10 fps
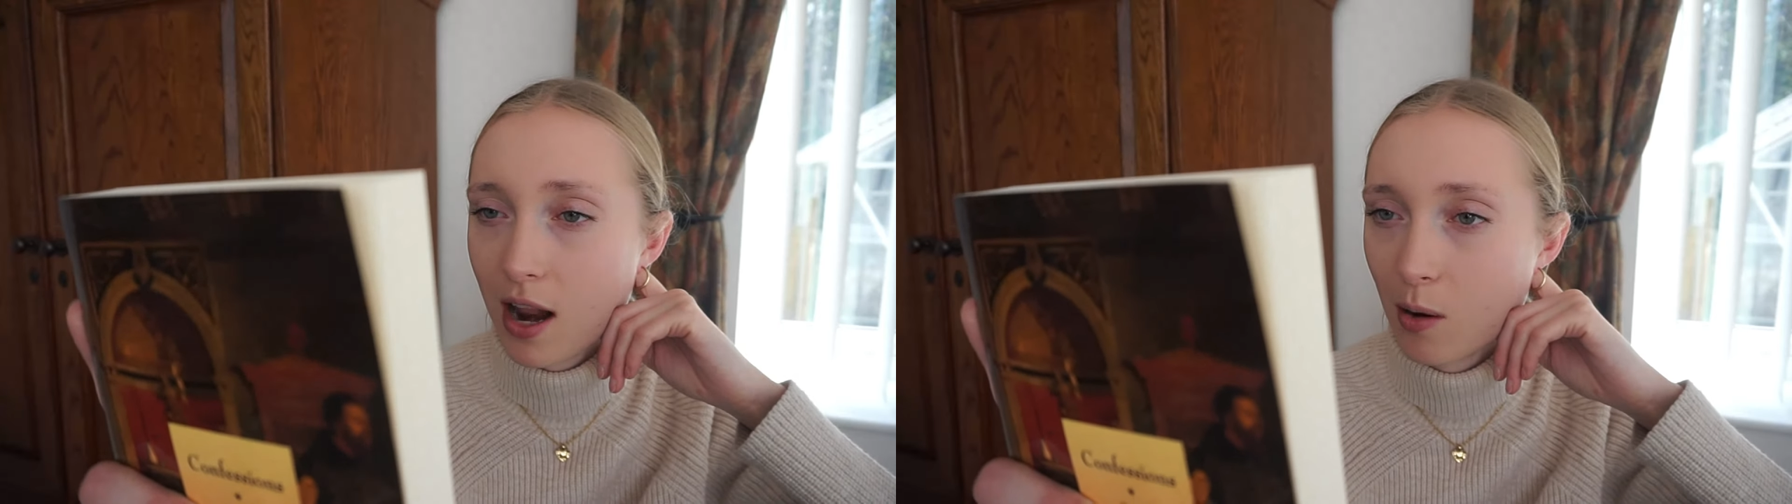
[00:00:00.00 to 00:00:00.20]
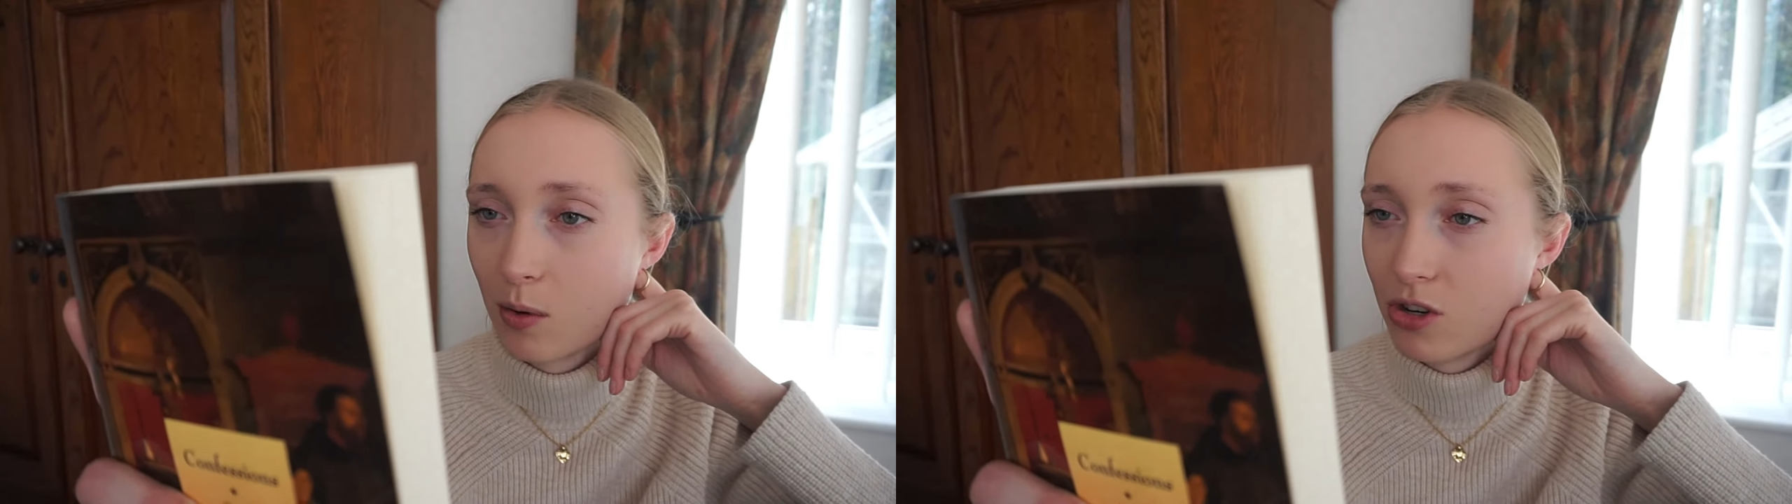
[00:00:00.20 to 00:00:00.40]

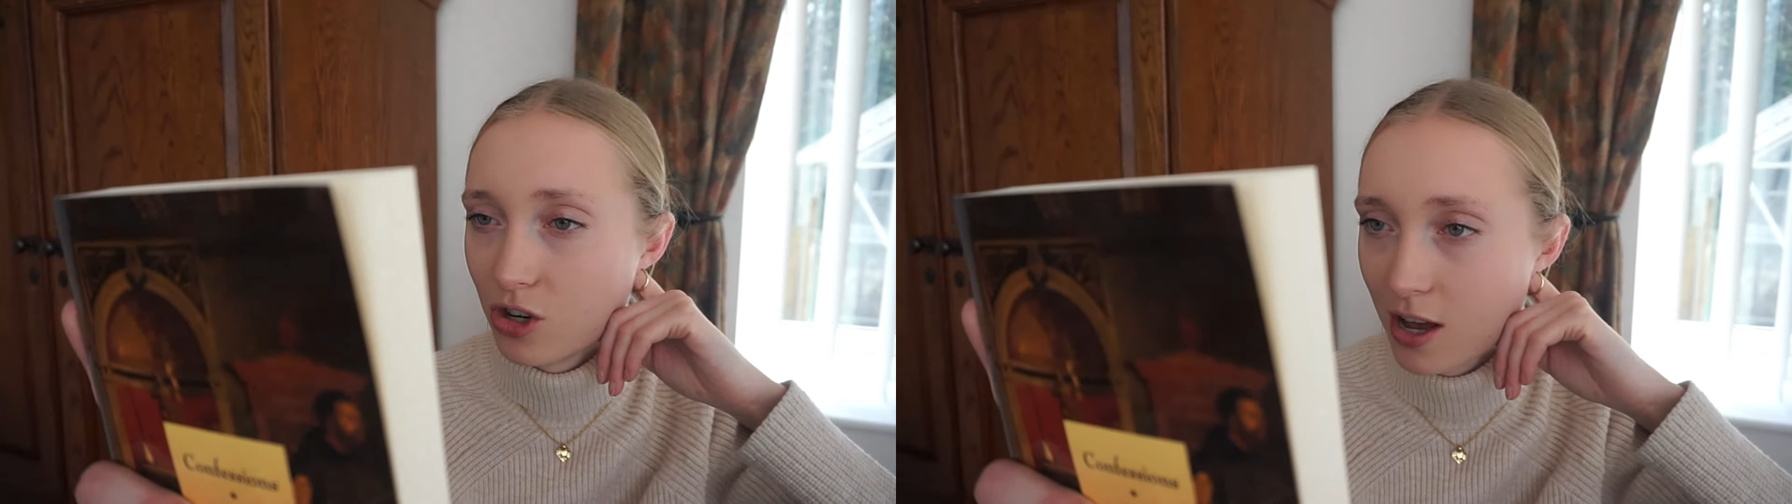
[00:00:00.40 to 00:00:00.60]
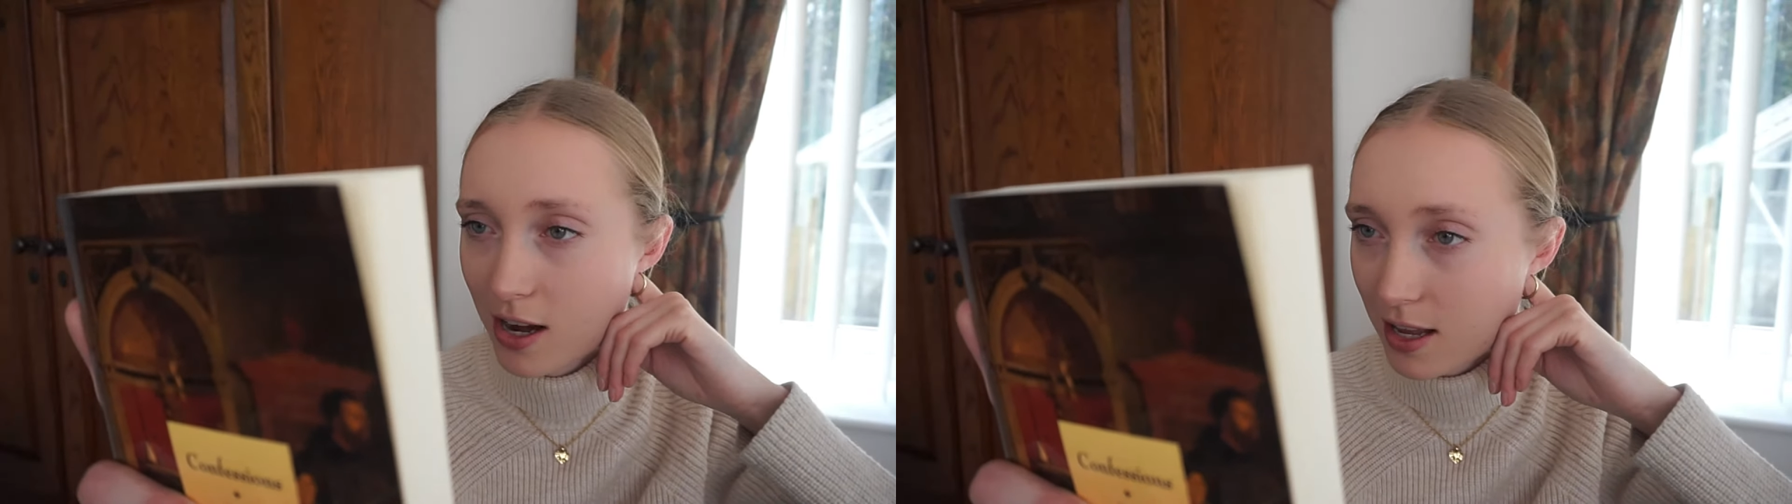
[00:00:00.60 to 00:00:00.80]
outward
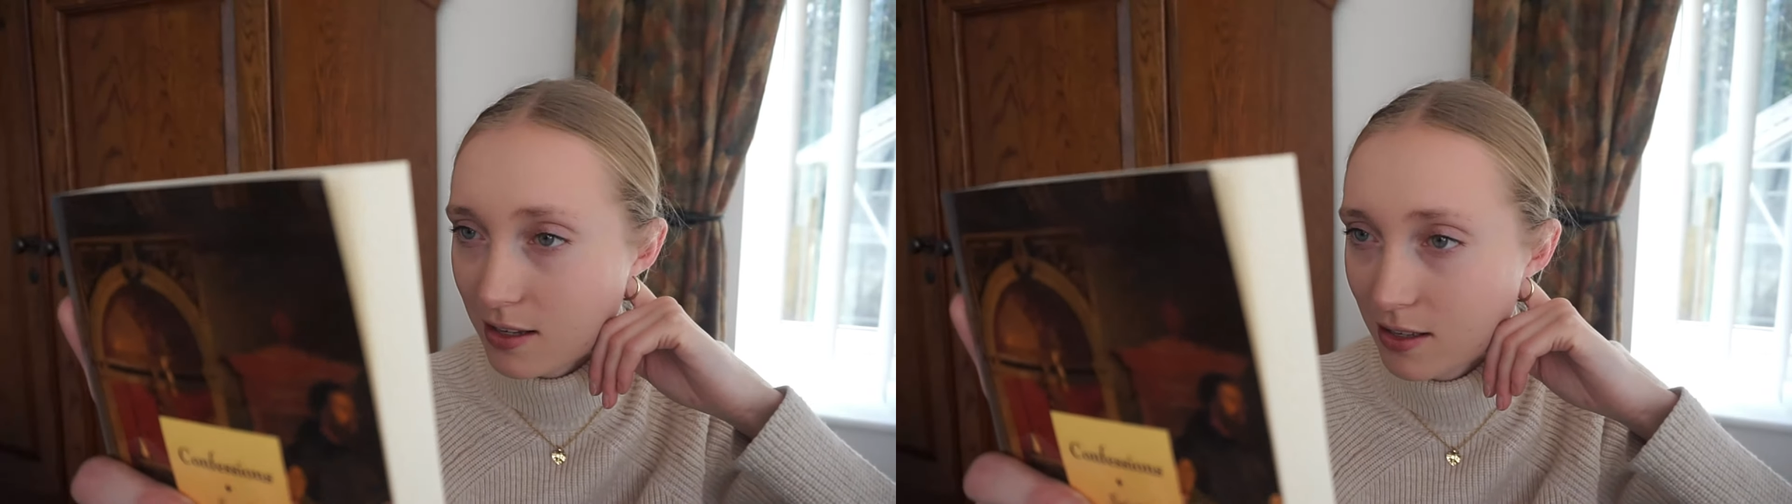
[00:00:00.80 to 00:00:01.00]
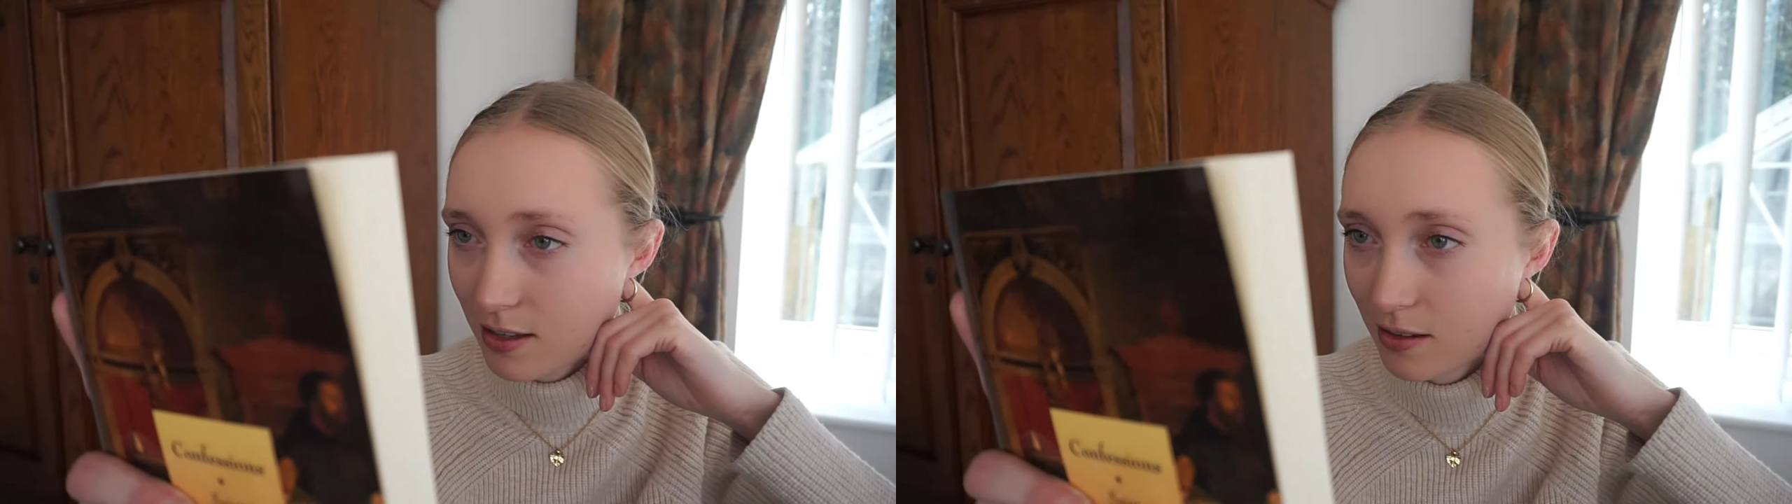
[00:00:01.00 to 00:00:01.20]

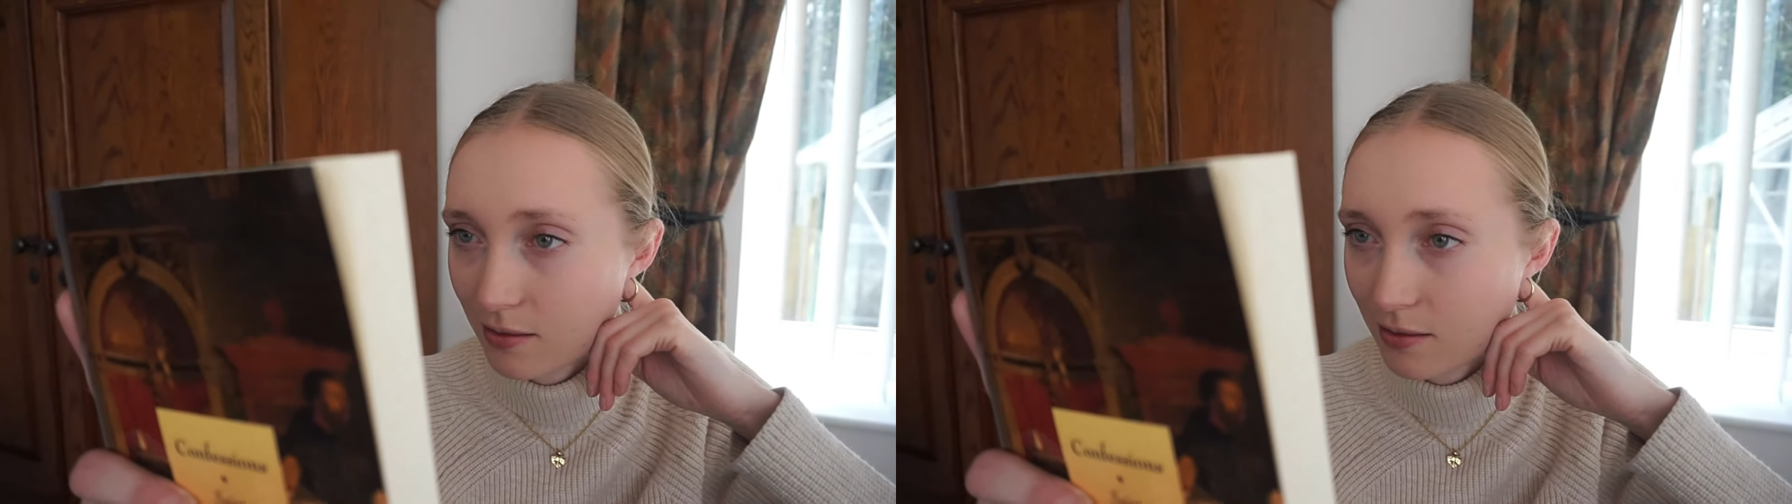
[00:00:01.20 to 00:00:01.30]
journeys.